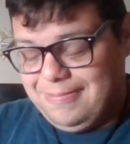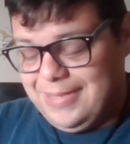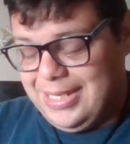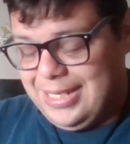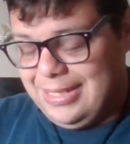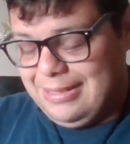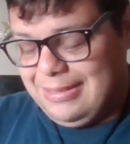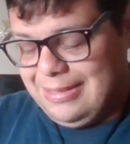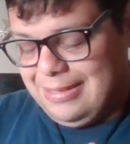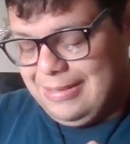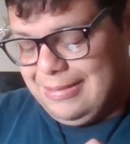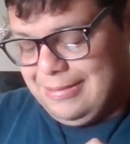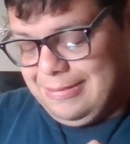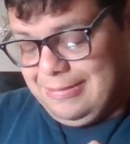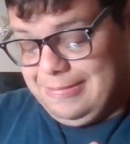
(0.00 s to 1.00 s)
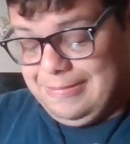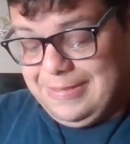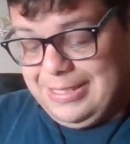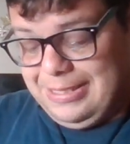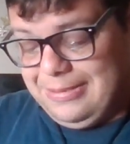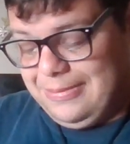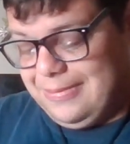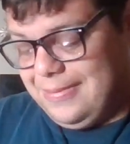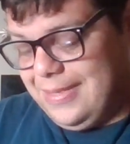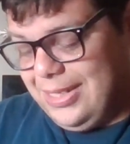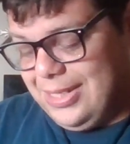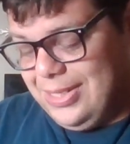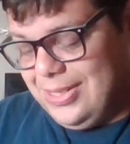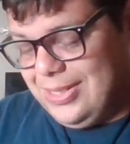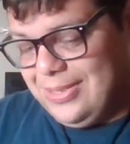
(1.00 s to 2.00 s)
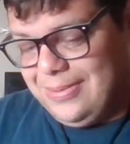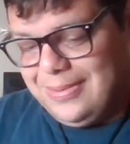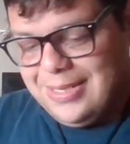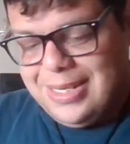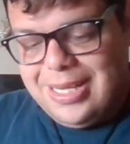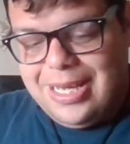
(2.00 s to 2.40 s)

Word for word: But what can you do?